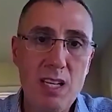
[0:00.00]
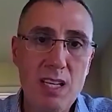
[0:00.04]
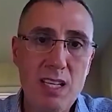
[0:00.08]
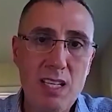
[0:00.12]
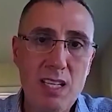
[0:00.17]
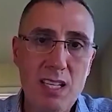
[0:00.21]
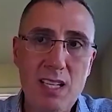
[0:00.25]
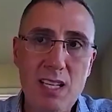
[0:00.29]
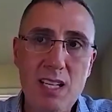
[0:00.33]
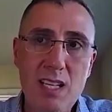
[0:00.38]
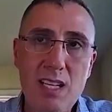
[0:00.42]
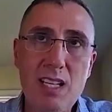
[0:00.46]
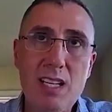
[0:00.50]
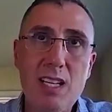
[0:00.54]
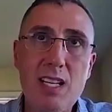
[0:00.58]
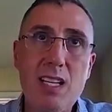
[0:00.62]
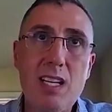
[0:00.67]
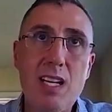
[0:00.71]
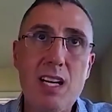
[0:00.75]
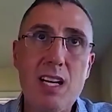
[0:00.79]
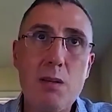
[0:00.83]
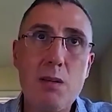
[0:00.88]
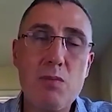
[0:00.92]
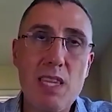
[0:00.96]

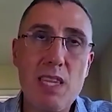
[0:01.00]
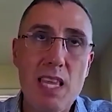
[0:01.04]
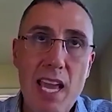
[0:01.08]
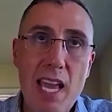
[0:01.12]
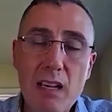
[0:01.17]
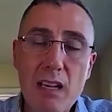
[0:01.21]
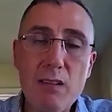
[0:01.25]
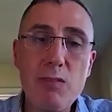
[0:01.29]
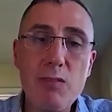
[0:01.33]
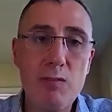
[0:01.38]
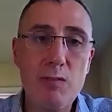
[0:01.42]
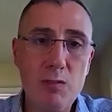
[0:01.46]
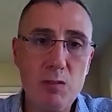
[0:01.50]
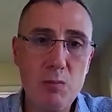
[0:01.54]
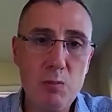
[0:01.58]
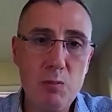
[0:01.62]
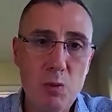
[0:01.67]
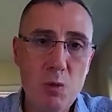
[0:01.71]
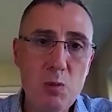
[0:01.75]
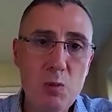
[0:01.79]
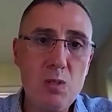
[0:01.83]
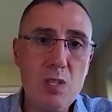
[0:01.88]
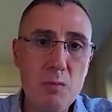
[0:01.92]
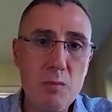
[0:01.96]
I'm thankful for the
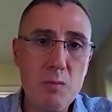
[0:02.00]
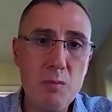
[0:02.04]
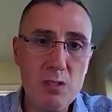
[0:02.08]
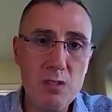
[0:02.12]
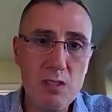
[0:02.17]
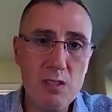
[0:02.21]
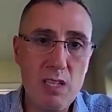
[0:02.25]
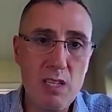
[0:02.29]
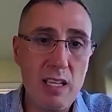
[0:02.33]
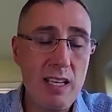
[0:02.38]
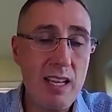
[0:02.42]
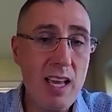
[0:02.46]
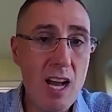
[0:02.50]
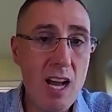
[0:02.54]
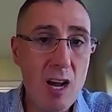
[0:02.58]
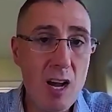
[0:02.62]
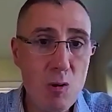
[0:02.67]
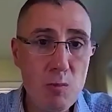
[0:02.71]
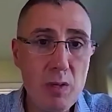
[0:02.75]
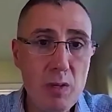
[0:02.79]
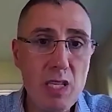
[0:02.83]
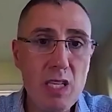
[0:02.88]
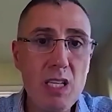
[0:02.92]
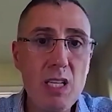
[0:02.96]
program because it allowed
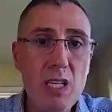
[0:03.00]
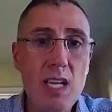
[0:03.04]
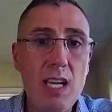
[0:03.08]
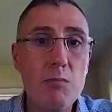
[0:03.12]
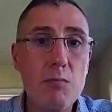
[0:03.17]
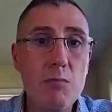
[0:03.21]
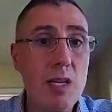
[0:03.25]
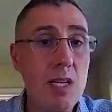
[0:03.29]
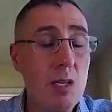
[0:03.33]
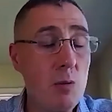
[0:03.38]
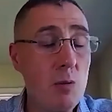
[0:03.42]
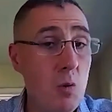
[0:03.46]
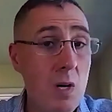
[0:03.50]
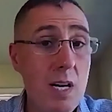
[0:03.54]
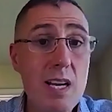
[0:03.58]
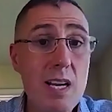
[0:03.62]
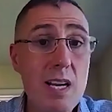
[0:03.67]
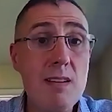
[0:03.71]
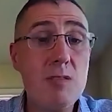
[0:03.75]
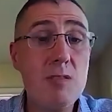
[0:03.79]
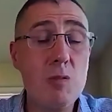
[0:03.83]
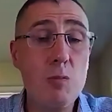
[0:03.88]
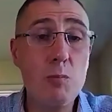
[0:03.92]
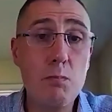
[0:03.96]
me and my
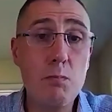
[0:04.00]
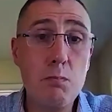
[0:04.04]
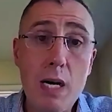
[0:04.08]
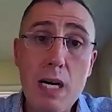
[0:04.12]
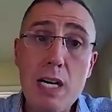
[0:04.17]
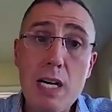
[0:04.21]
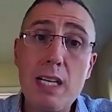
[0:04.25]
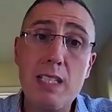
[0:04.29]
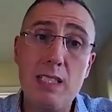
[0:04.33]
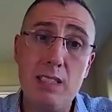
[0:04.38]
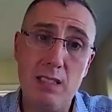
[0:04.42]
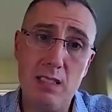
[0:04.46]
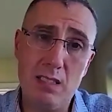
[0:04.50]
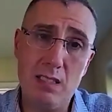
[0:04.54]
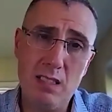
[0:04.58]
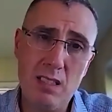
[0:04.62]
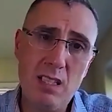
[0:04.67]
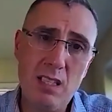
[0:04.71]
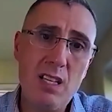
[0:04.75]
wife to bond